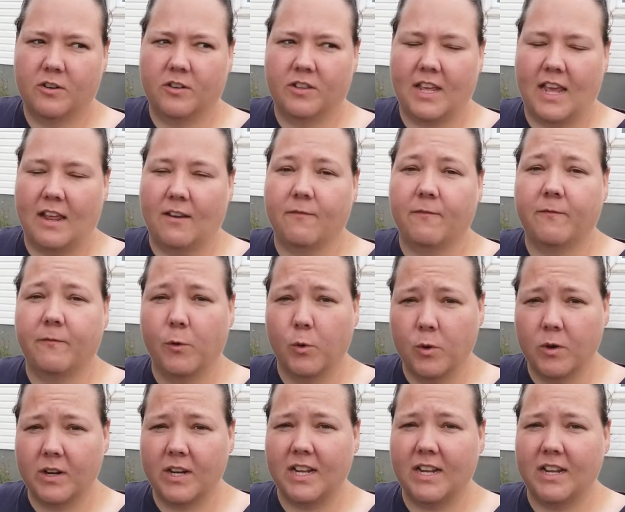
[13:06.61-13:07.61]
They had
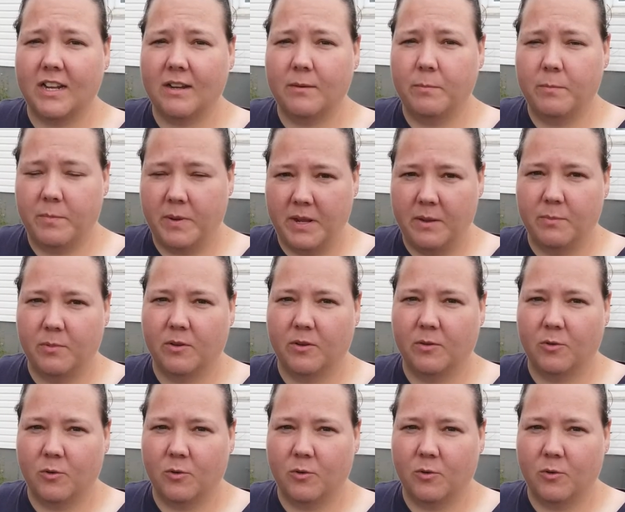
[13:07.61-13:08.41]
40 people